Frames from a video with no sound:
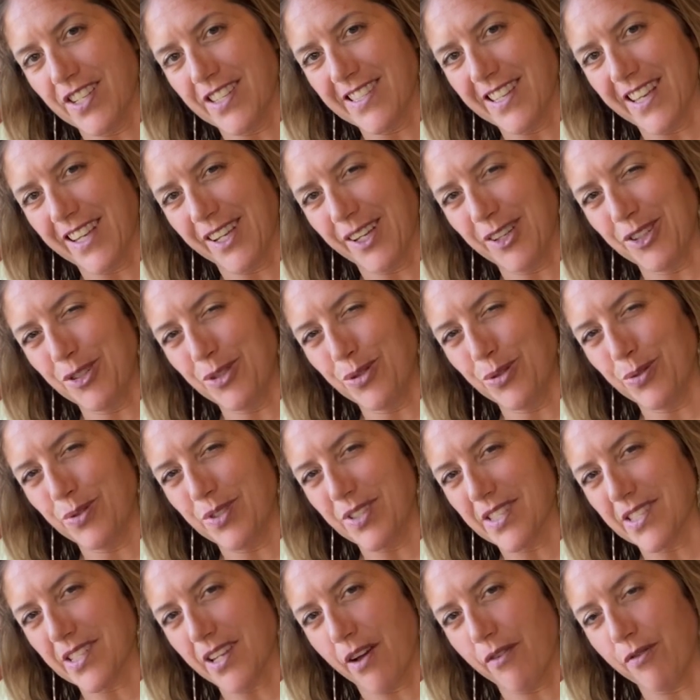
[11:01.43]
is like a new
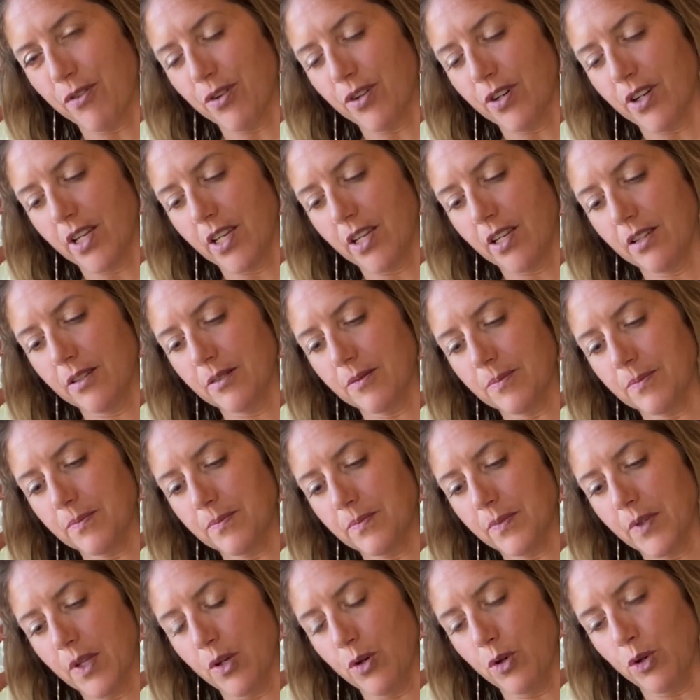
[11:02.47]
discovery,
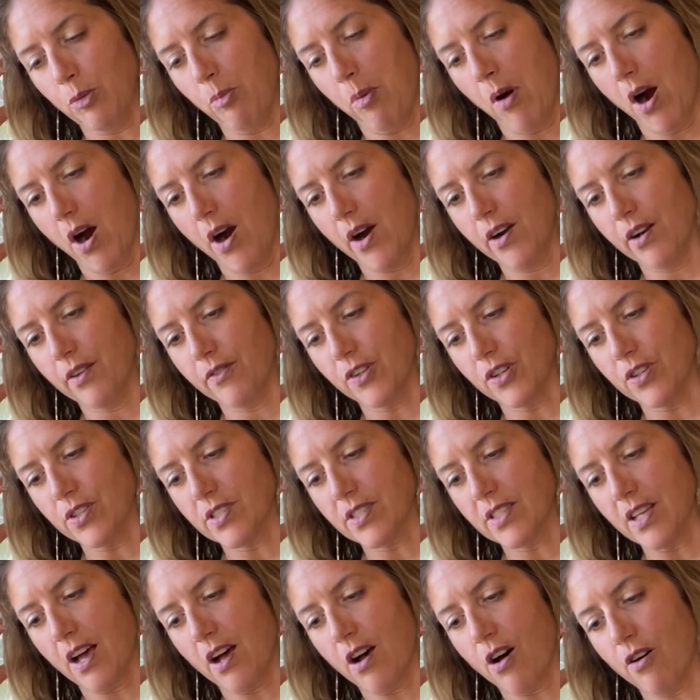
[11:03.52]
a new part of
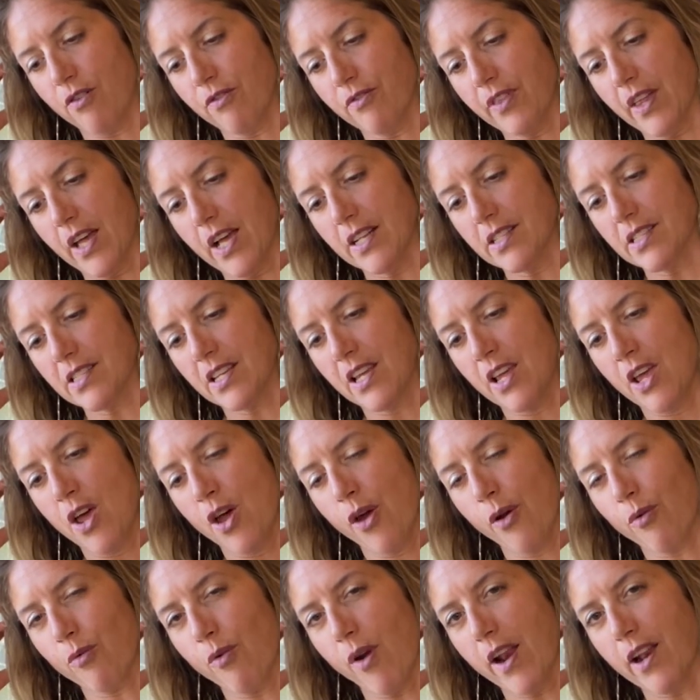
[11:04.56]
yourself that's
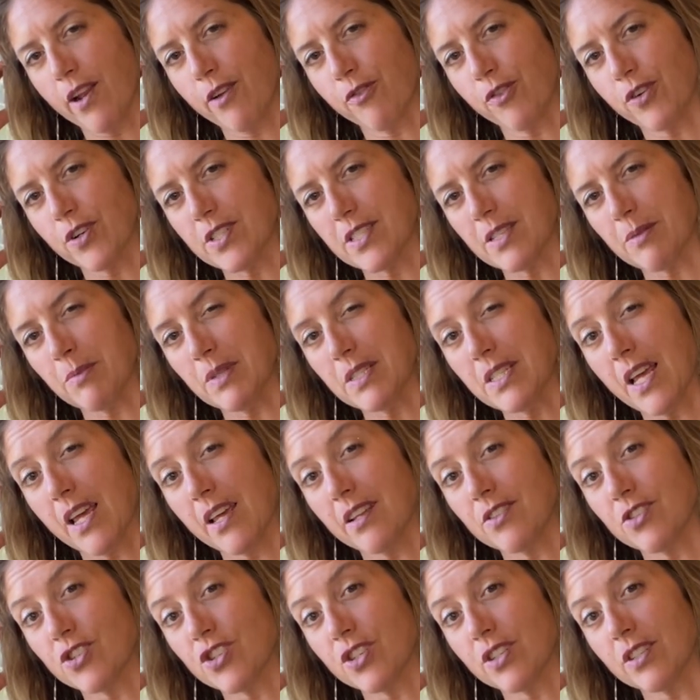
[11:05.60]
ready for some
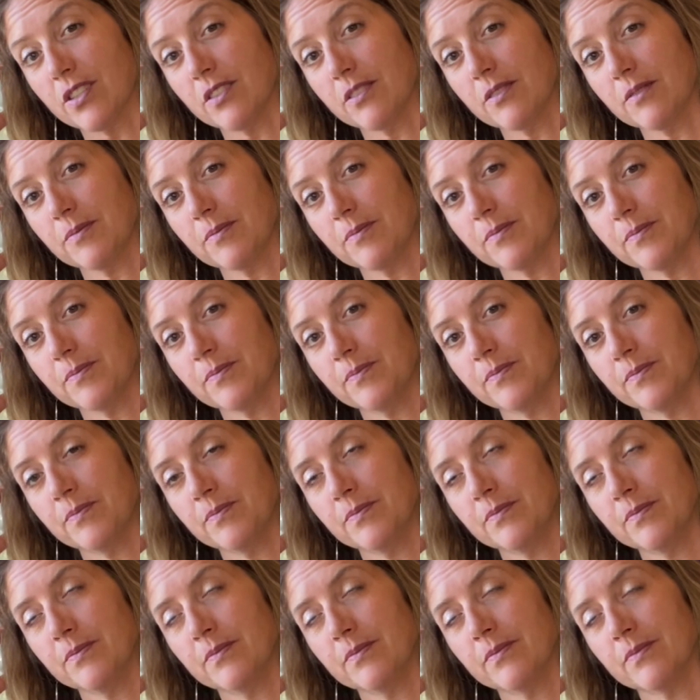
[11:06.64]
attention
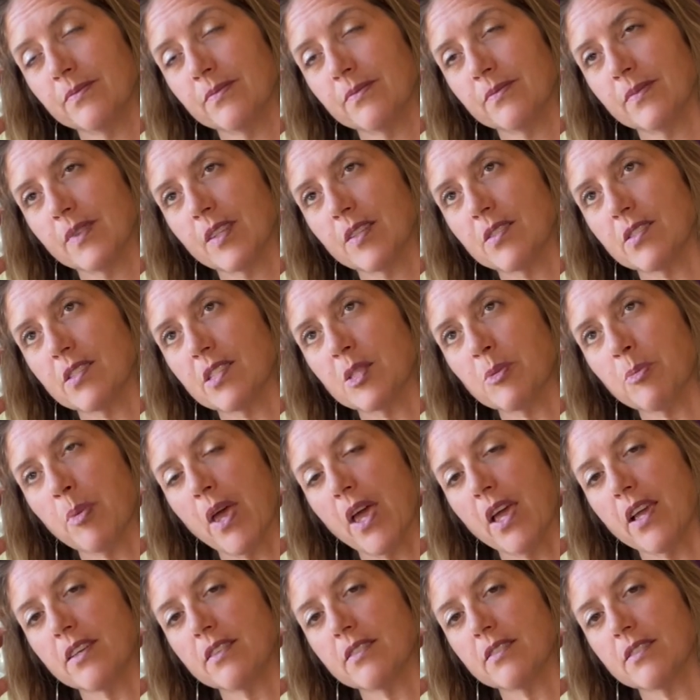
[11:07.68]
and
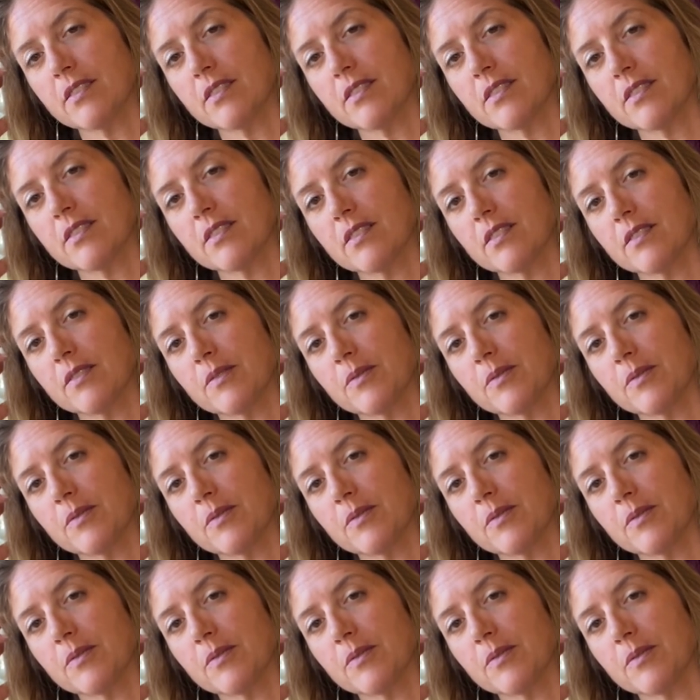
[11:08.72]
space.